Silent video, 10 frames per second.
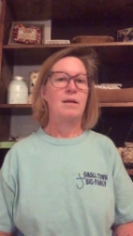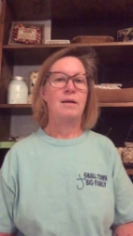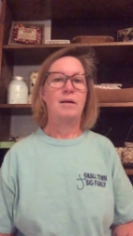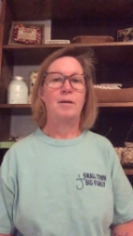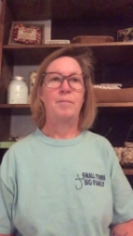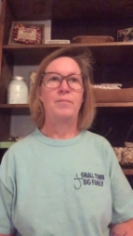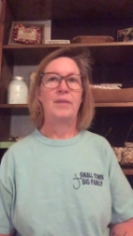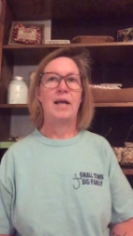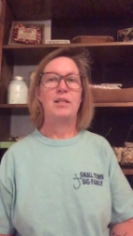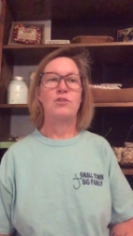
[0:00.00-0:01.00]

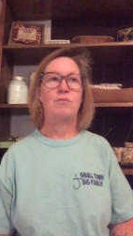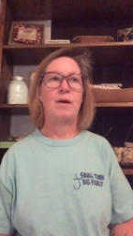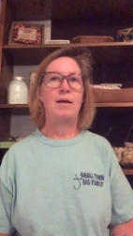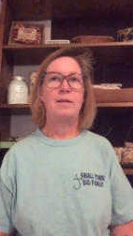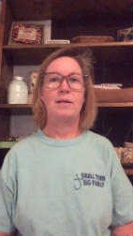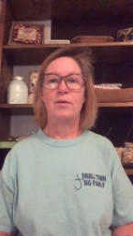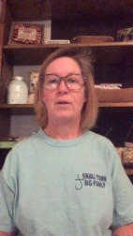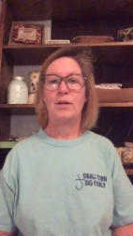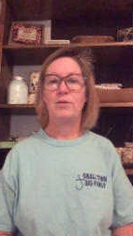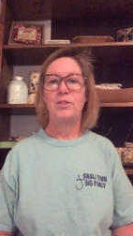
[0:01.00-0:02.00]
I tried to go to
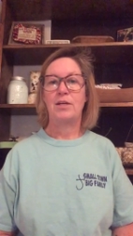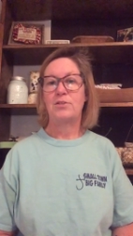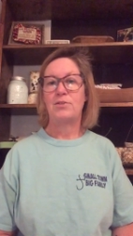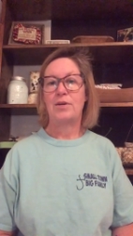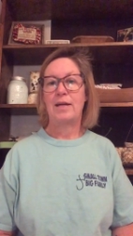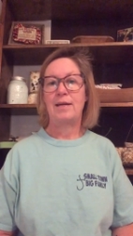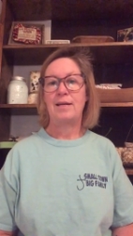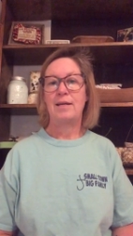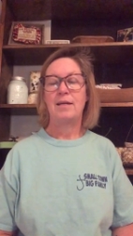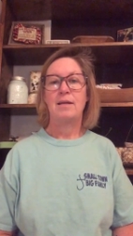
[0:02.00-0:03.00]
Lowe's
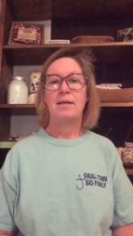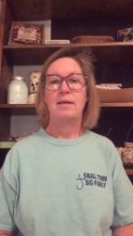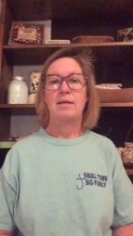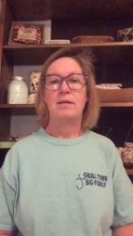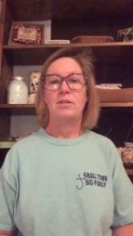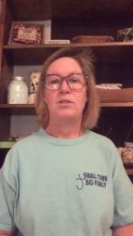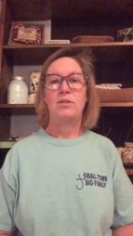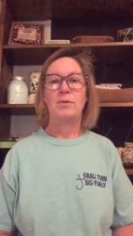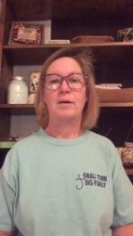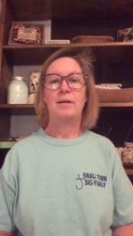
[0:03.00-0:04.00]
yesterday to